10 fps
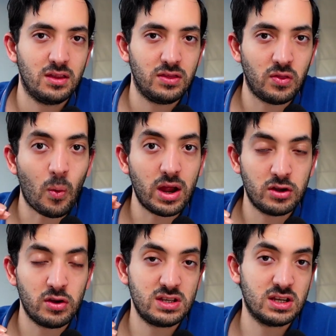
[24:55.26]
Now, I
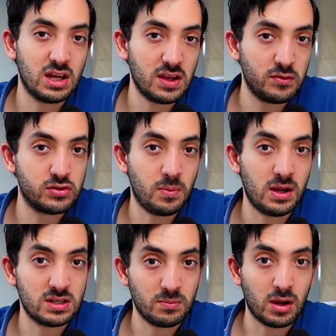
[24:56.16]
know this is going to give you a
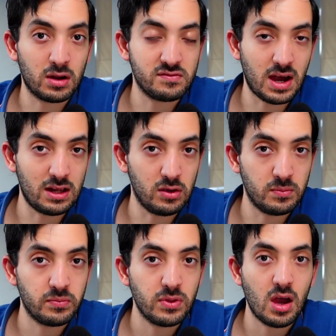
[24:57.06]
tremendous amount of value.
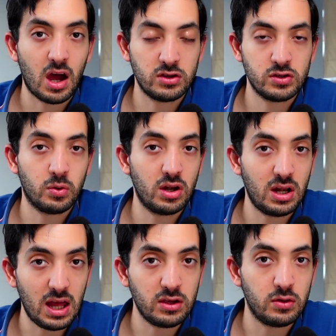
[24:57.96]
I just want to
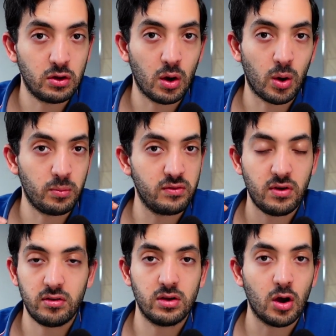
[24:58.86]
let you know and be
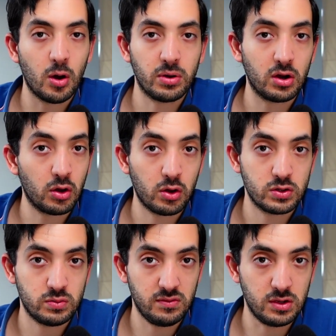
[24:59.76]
very open and
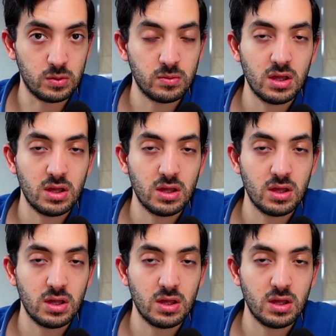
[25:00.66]
honest with you